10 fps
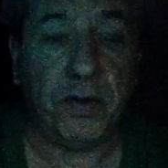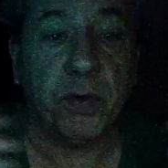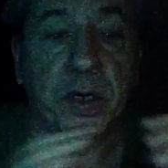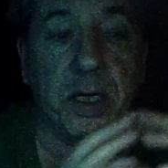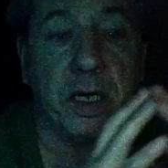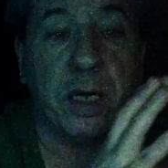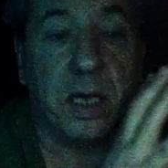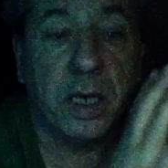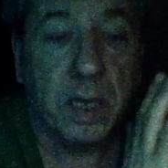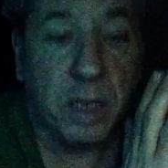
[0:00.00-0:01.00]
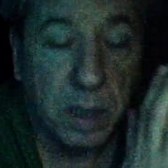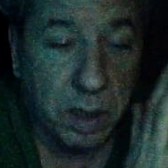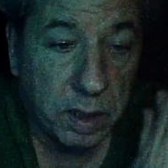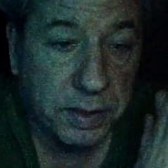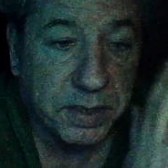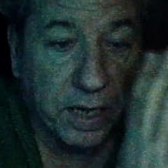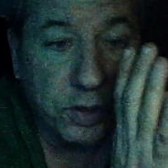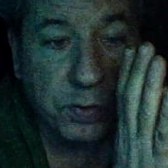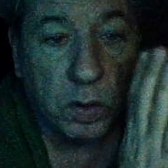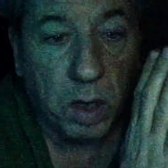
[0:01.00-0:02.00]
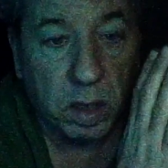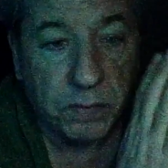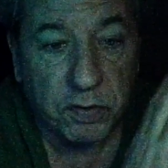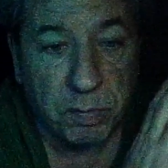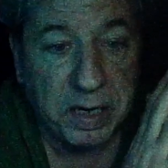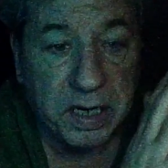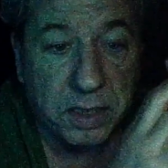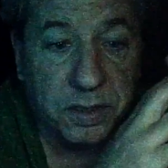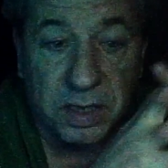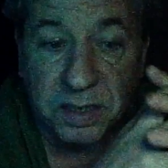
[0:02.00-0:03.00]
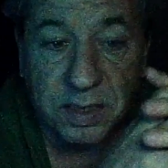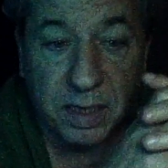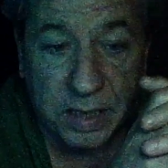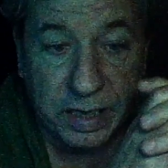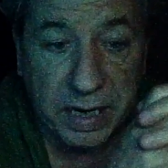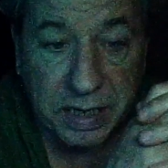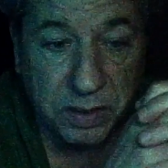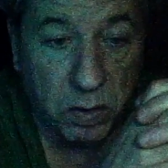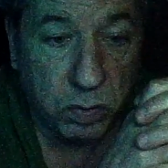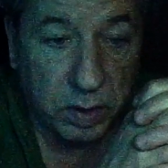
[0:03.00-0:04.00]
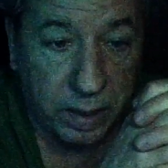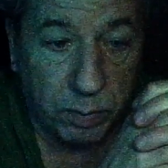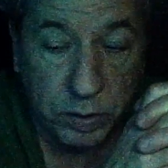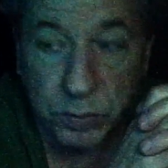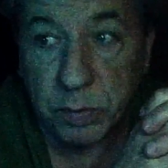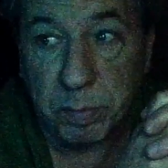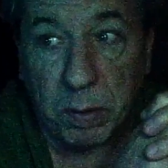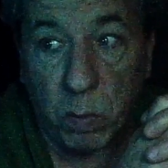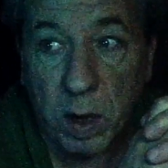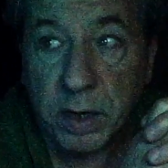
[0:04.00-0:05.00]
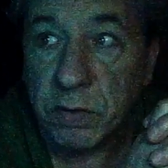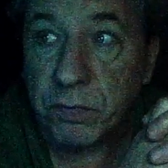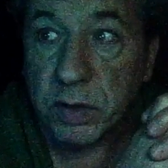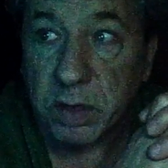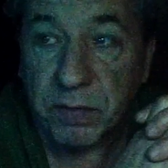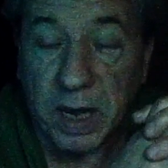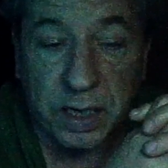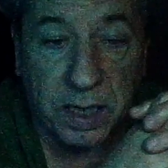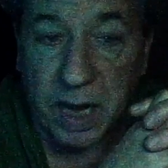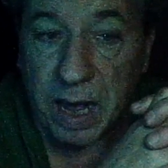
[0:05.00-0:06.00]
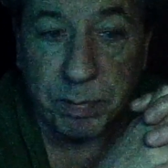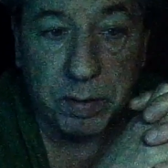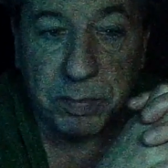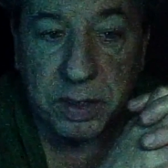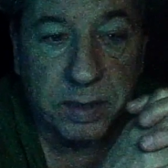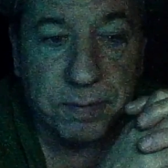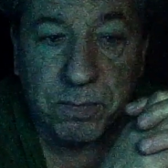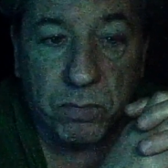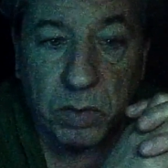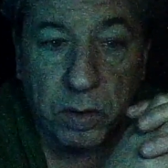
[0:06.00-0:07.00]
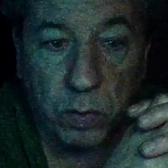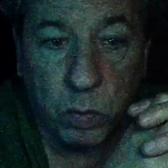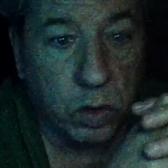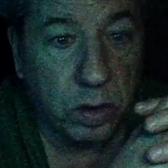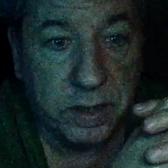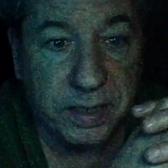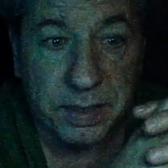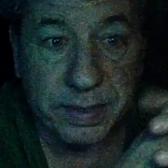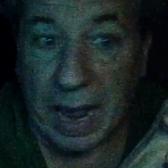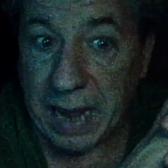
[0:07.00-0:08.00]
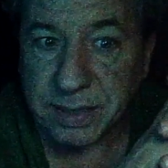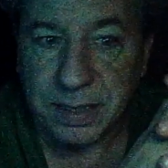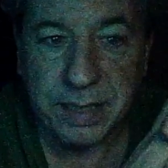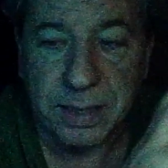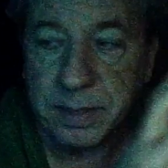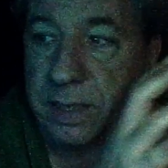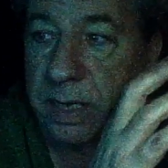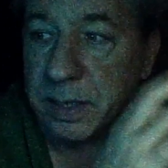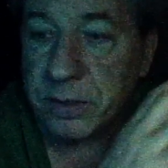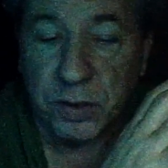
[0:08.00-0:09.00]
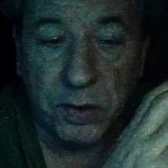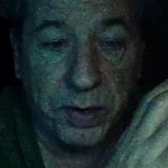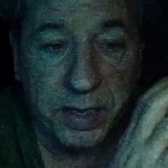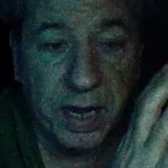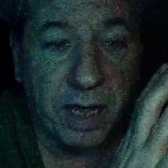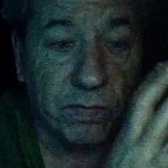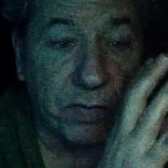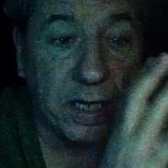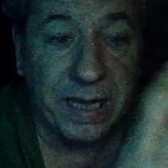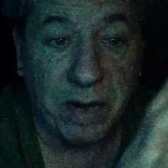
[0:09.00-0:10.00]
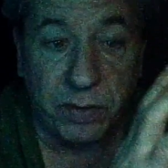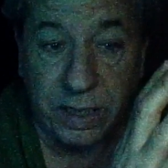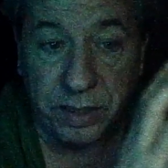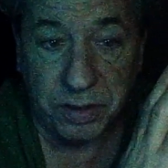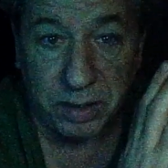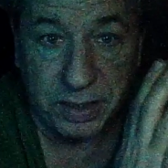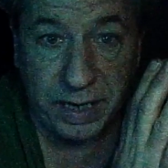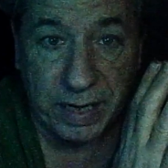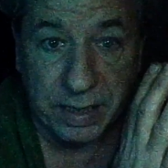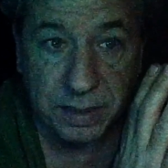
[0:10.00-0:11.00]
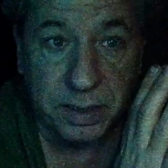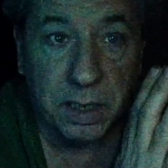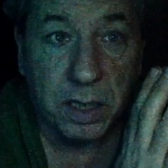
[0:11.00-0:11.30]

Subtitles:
you can schedule all of your meetings on sunny days only, which would be wonderful if that could happen, but the world is as it is, and you're going to have cloudy, dull days.